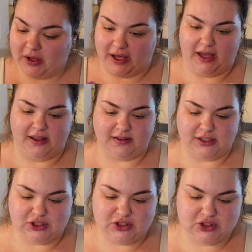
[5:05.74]
Guys, it
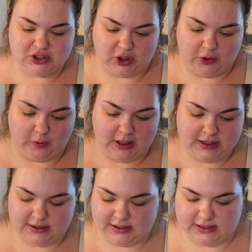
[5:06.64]
is so
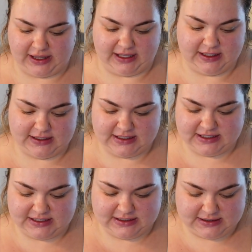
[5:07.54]
like
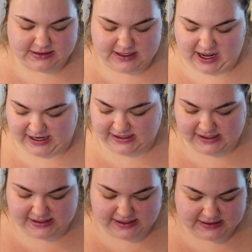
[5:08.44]

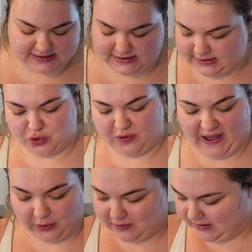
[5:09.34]
90s,
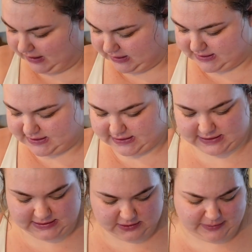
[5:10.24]

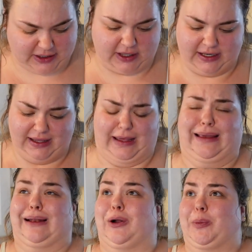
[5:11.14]
2000s. Oh my God, I can't
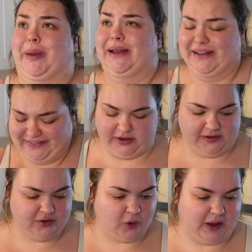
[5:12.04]
get it open. This
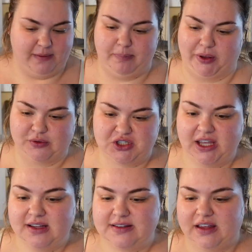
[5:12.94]
is quite
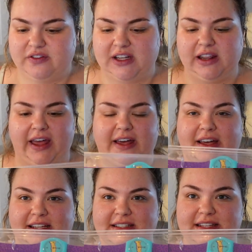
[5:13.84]
bougie. It's even in like a
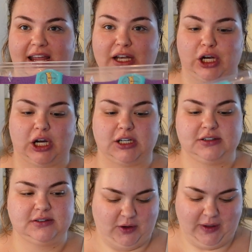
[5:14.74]
container.
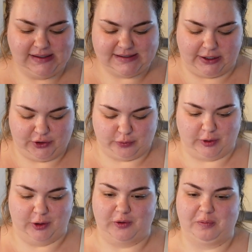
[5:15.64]
Okay,
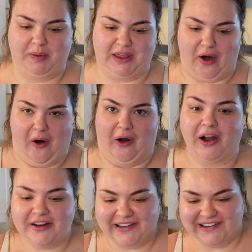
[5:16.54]
Kangaroos PR.